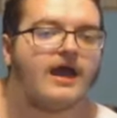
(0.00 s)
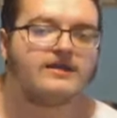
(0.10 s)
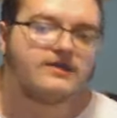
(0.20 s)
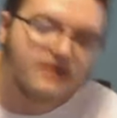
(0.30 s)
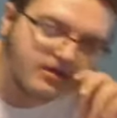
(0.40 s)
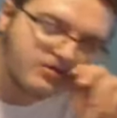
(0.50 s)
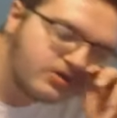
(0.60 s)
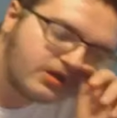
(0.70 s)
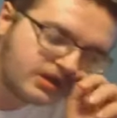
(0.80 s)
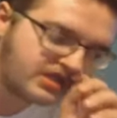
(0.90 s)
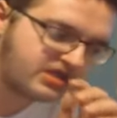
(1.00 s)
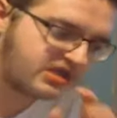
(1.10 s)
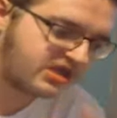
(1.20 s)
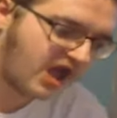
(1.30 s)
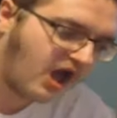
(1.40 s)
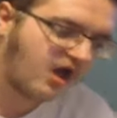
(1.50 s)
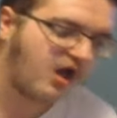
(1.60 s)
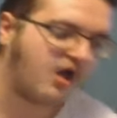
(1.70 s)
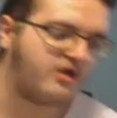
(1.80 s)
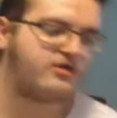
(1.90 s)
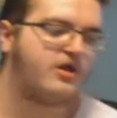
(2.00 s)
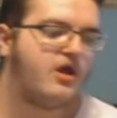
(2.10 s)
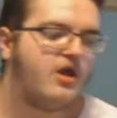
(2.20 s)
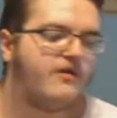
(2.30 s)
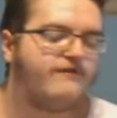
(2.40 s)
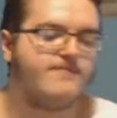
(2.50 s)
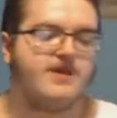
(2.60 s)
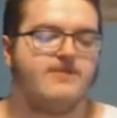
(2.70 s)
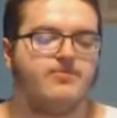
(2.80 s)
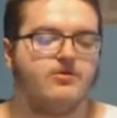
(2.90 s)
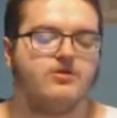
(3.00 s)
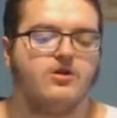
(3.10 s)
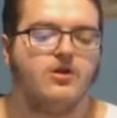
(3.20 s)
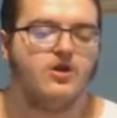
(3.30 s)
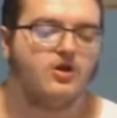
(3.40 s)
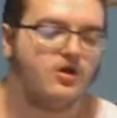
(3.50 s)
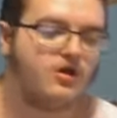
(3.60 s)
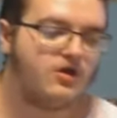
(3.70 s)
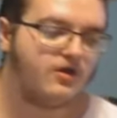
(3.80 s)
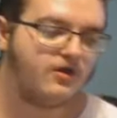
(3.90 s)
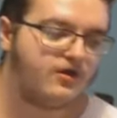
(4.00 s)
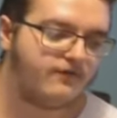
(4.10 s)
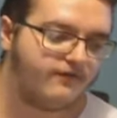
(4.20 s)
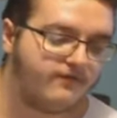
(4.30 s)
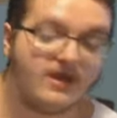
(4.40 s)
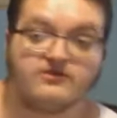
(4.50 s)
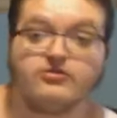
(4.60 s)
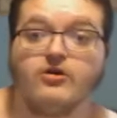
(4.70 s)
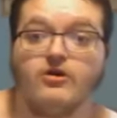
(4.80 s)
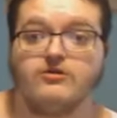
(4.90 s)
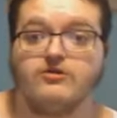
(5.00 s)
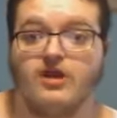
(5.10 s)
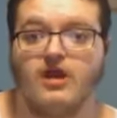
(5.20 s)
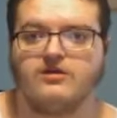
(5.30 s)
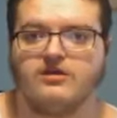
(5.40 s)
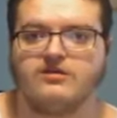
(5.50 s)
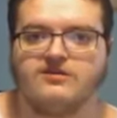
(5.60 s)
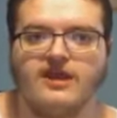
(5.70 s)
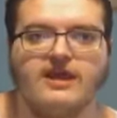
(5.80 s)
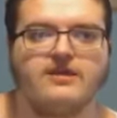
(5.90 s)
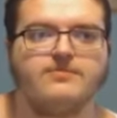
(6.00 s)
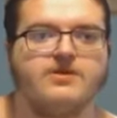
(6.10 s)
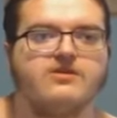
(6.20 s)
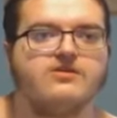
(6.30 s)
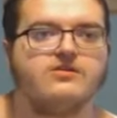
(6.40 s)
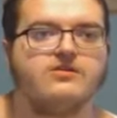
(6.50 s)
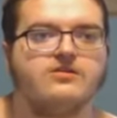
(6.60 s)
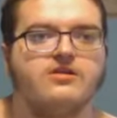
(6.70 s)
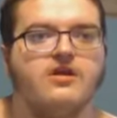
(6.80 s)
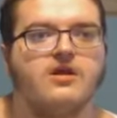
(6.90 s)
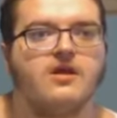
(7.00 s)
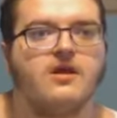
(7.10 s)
And I know that this is hard for people, for my trolls to understand, because